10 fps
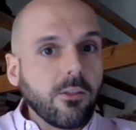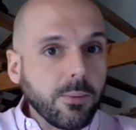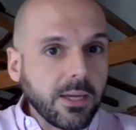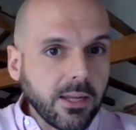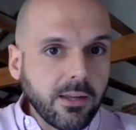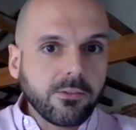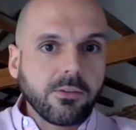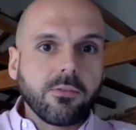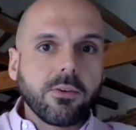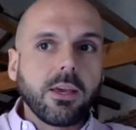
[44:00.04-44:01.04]
the beginnings
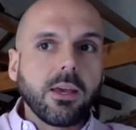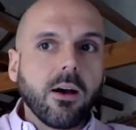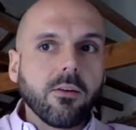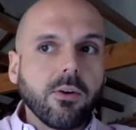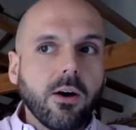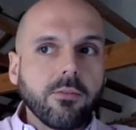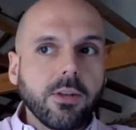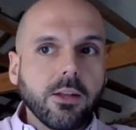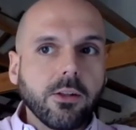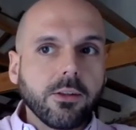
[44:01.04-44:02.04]
of
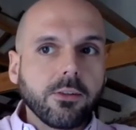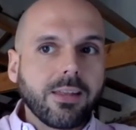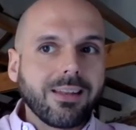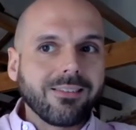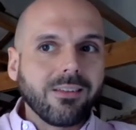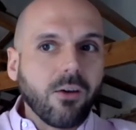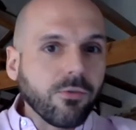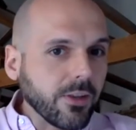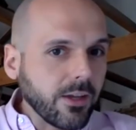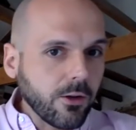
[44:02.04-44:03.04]
an illness that is not
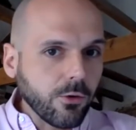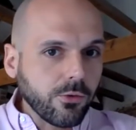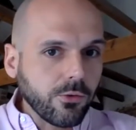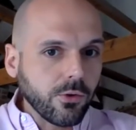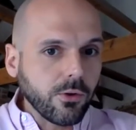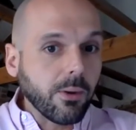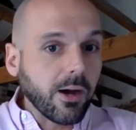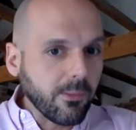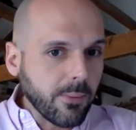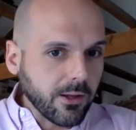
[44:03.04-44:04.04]
fully understood
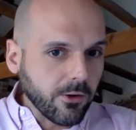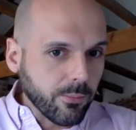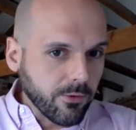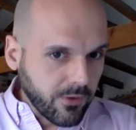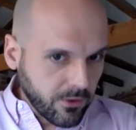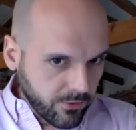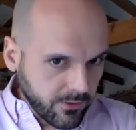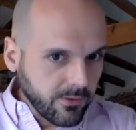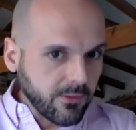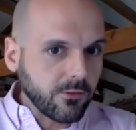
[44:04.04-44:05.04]
by the medical
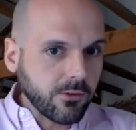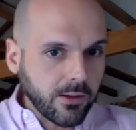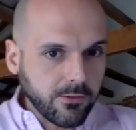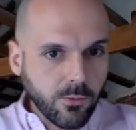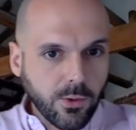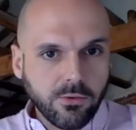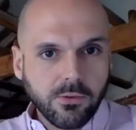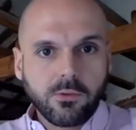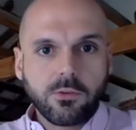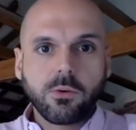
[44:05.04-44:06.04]
profession, that these kinds of
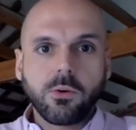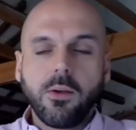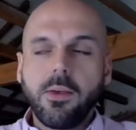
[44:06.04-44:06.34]
questions too,